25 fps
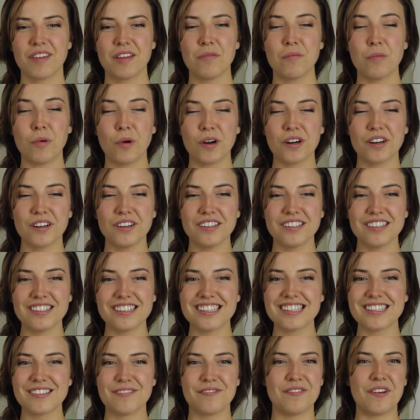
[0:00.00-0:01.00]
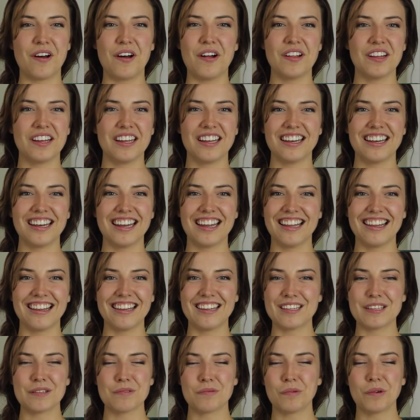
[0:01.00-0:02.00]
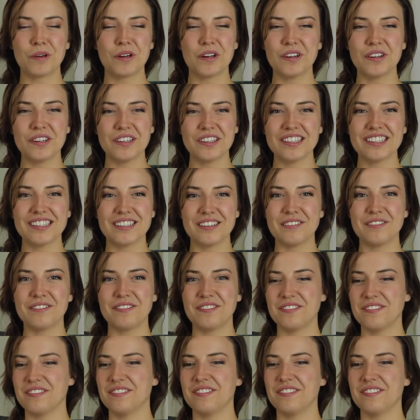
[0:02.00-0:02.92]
mortals fallen in this world of